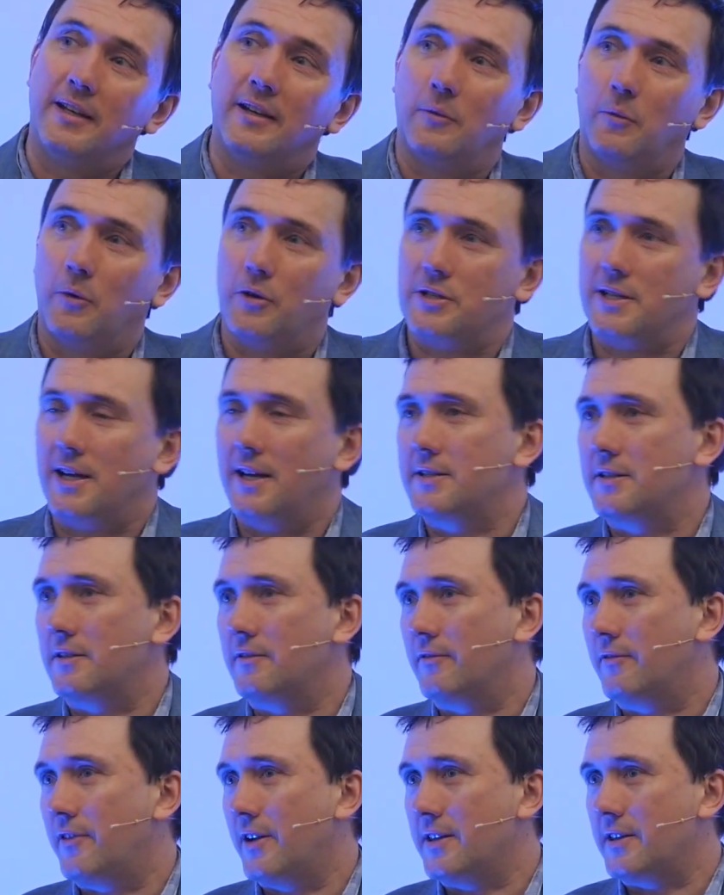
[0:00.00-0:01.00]
were science
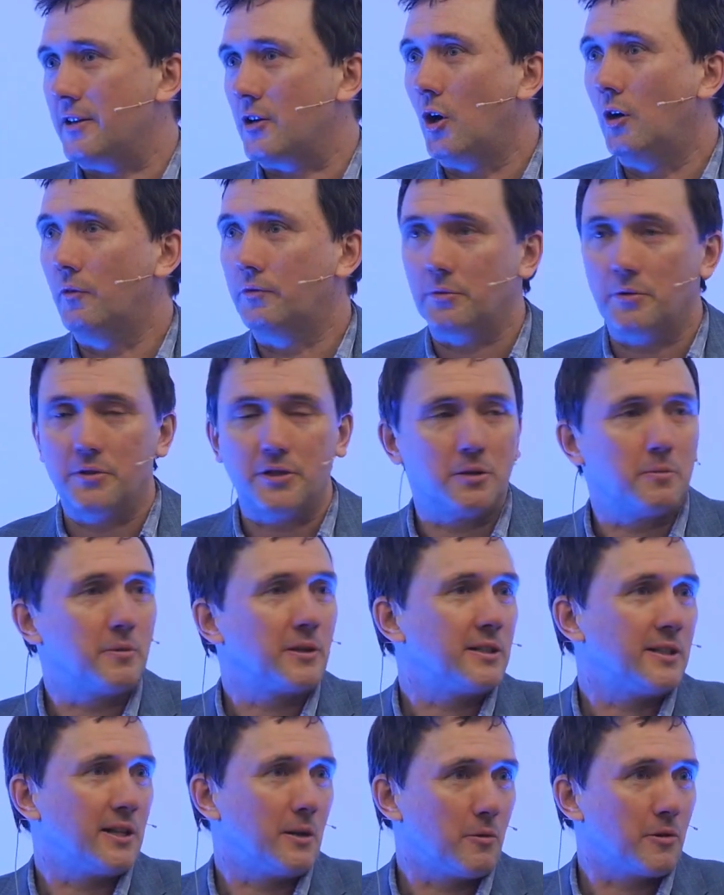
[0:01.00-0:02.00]
and faith in conflict with each other,
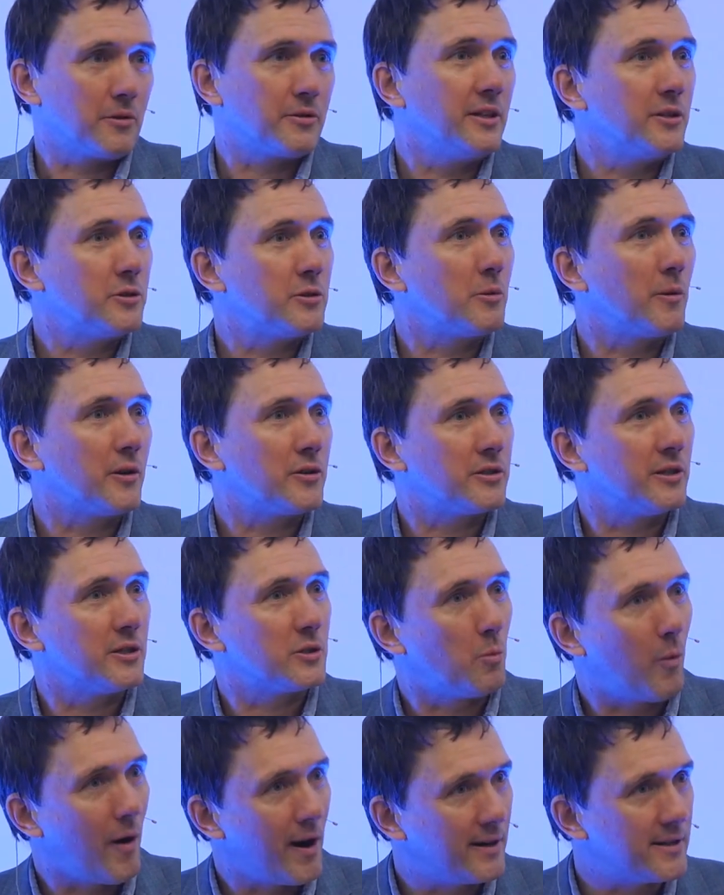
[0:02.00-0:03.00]
because they weren't. The interesting question is,
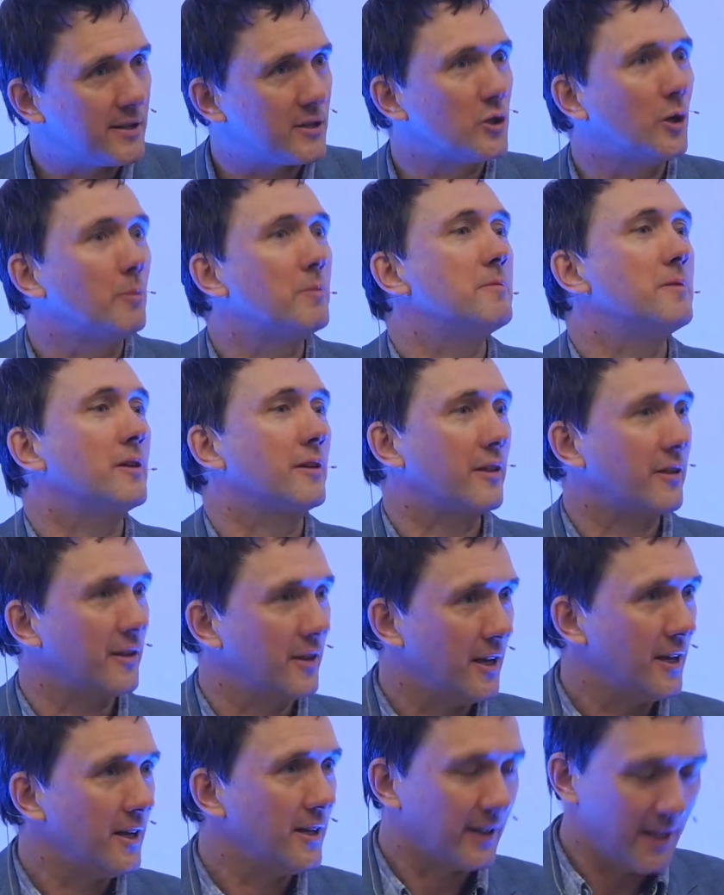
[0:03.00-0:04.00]
why does the zombie myth
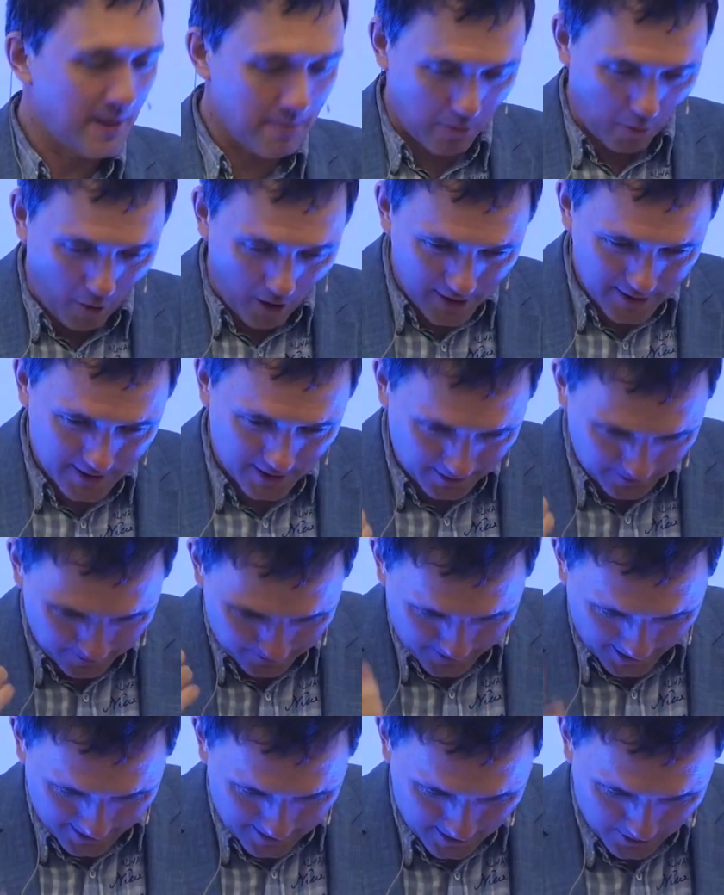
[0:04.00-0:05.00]
keep arising?
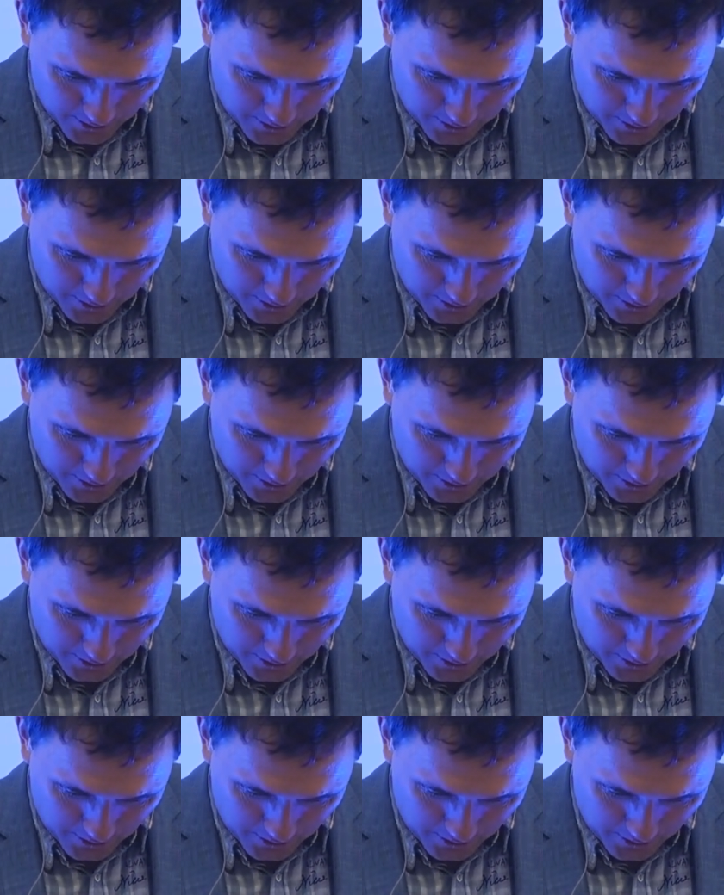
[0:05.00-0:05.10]
That's the